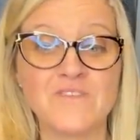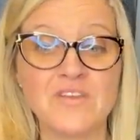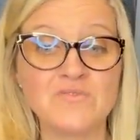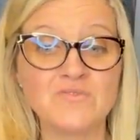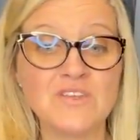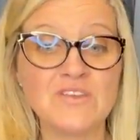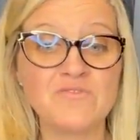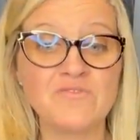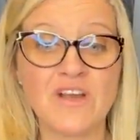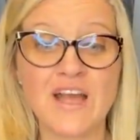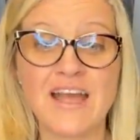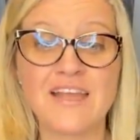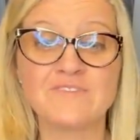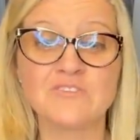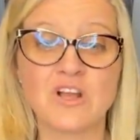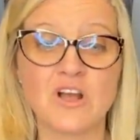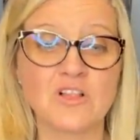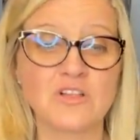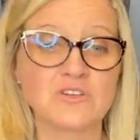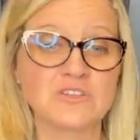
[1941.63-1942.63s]
fifty-five
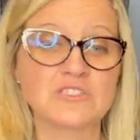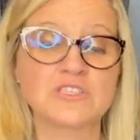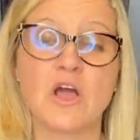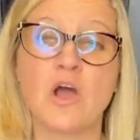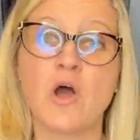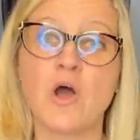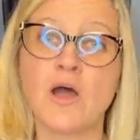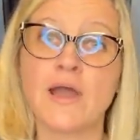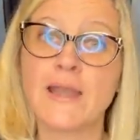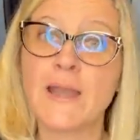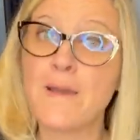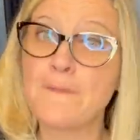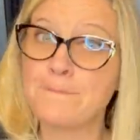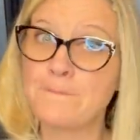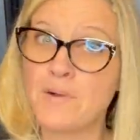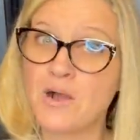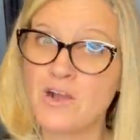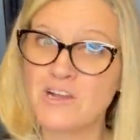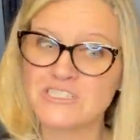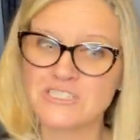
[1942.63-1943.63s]
dollars on
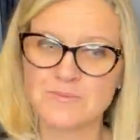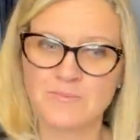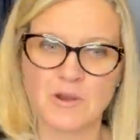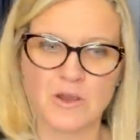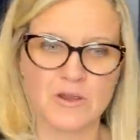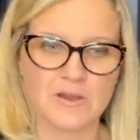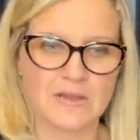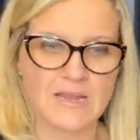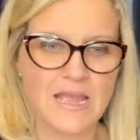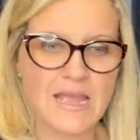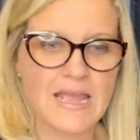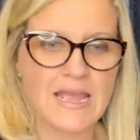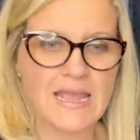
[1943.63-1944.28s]
Poshmark.